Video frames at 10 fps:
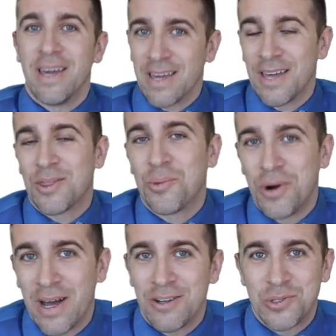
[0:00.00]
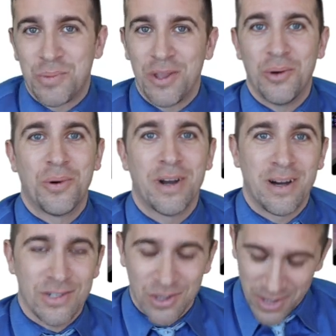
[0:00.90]
and get the word out, spread the word
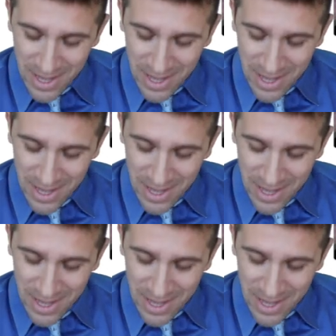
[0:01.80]
out. So